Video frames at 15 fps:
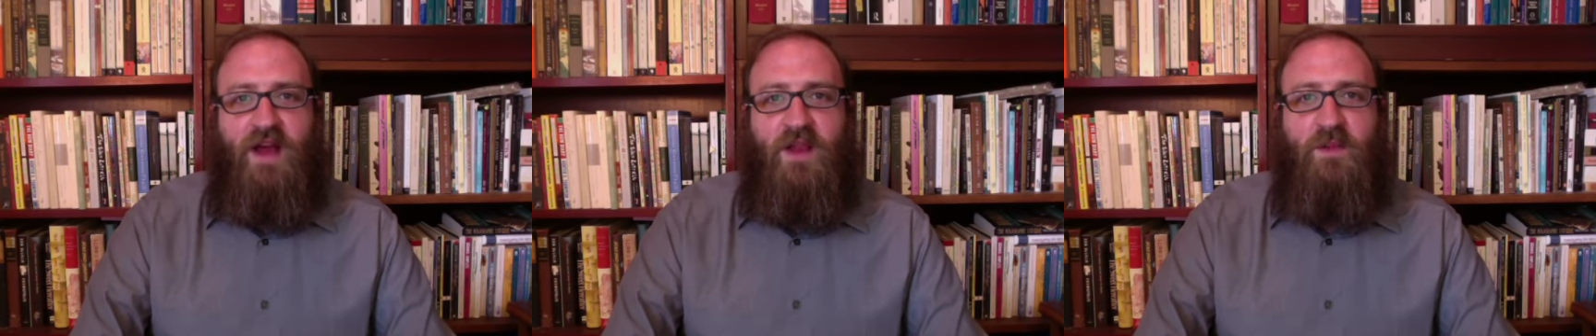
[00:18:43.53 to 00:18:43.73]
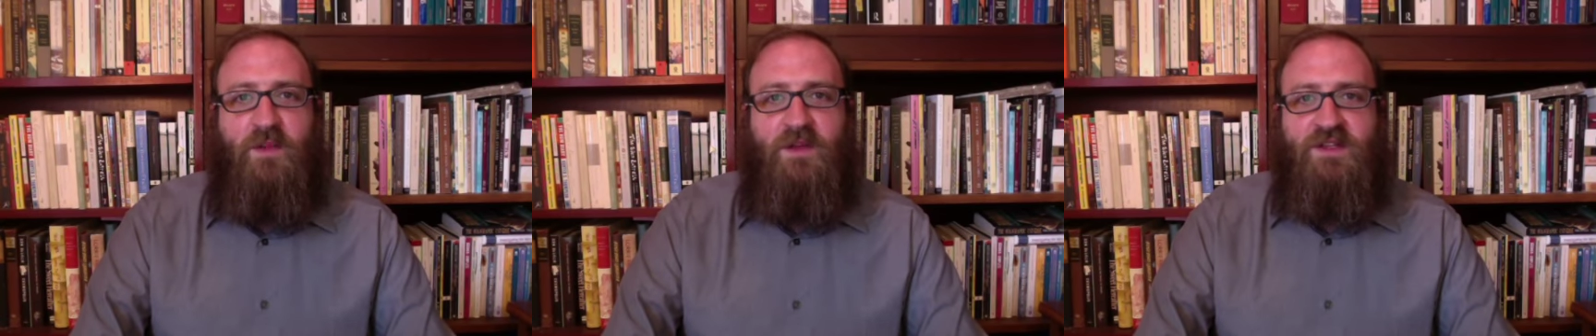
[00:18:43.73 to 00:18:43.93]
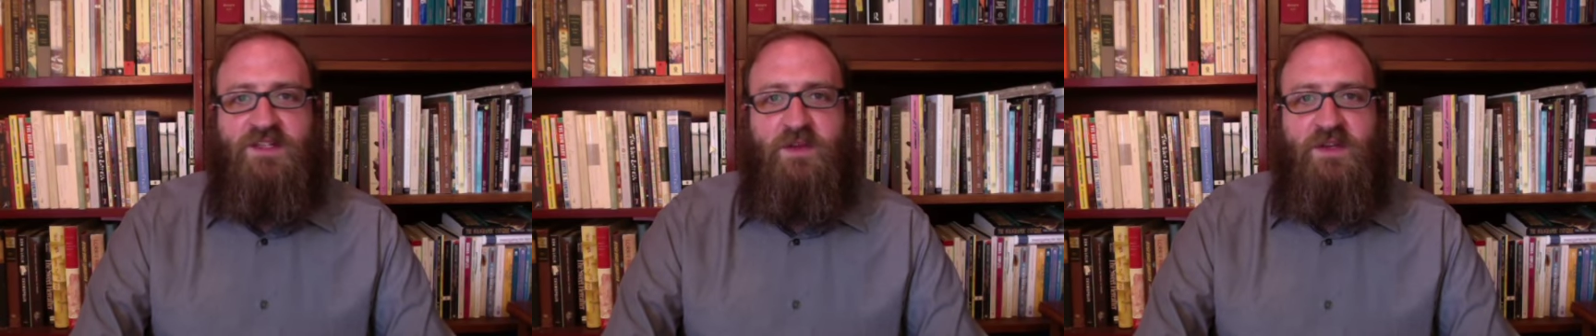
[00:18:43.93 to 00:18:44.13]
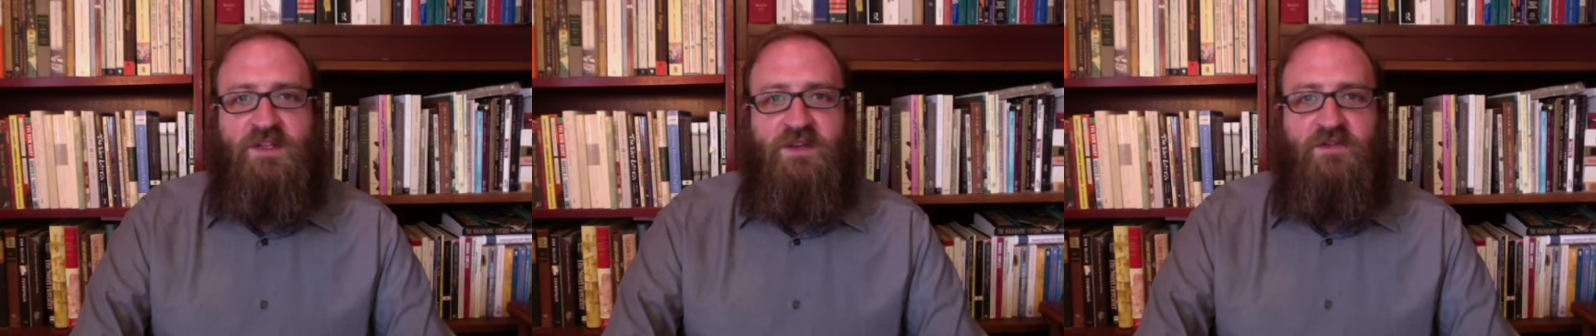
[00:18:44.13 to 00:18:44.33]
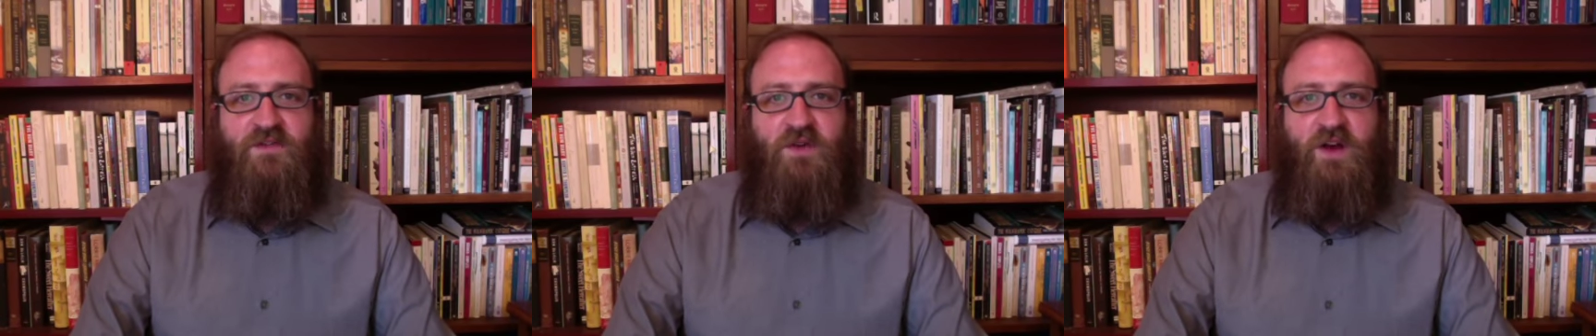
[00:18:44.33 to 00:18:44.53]
elements, the
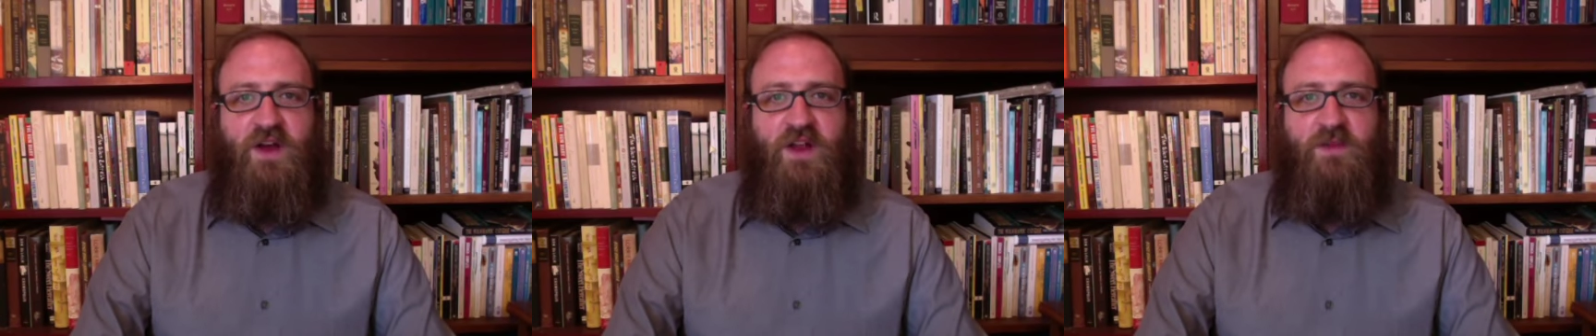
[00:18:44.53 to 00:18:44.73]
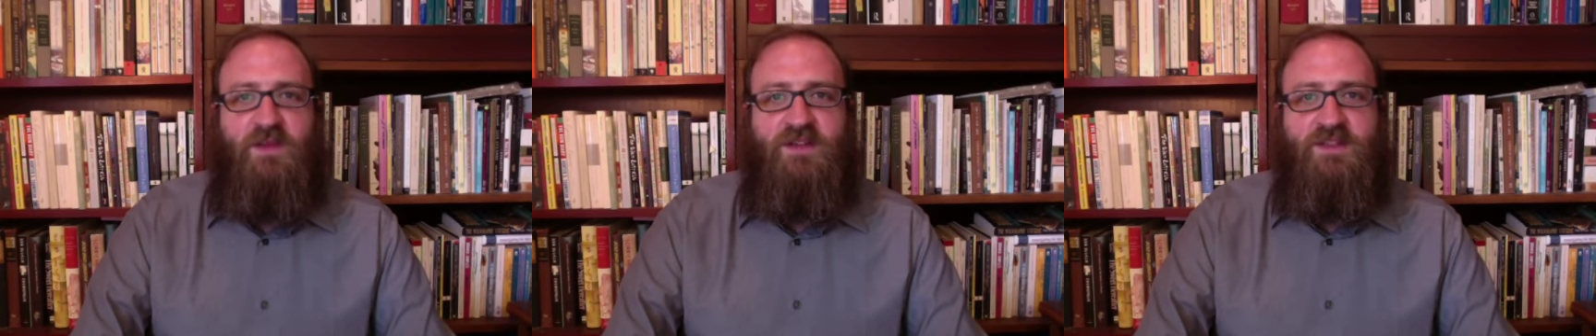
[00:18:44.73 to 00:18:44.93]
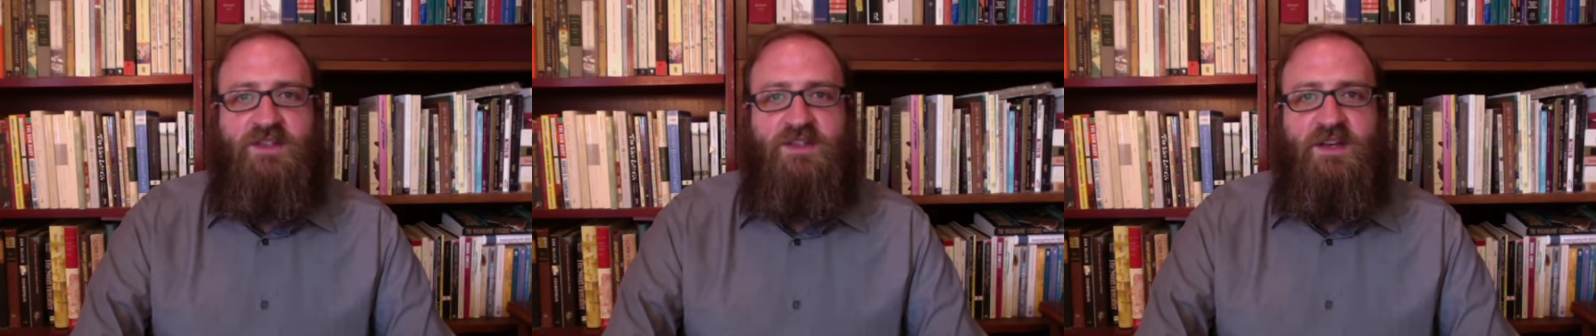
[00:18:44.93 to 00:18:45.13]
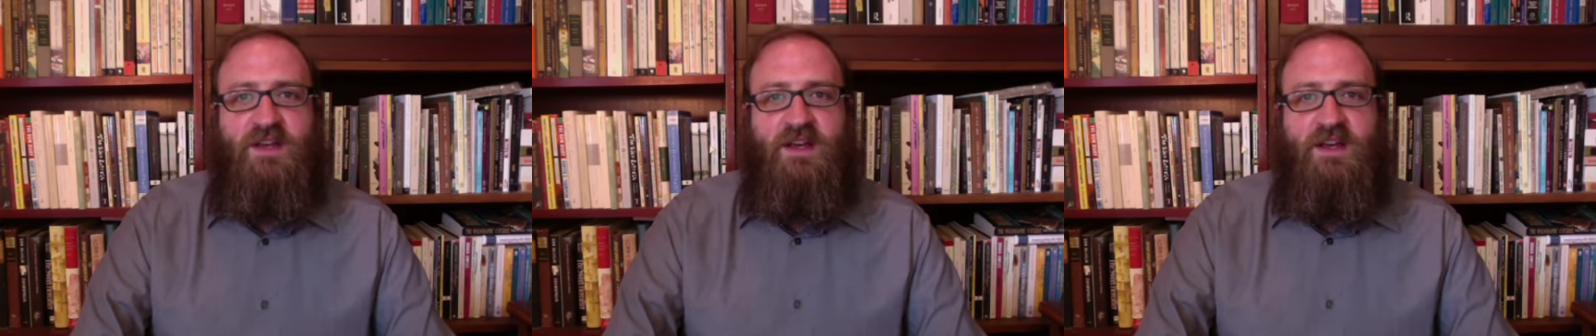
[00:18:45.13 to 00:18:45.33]
basic four elements.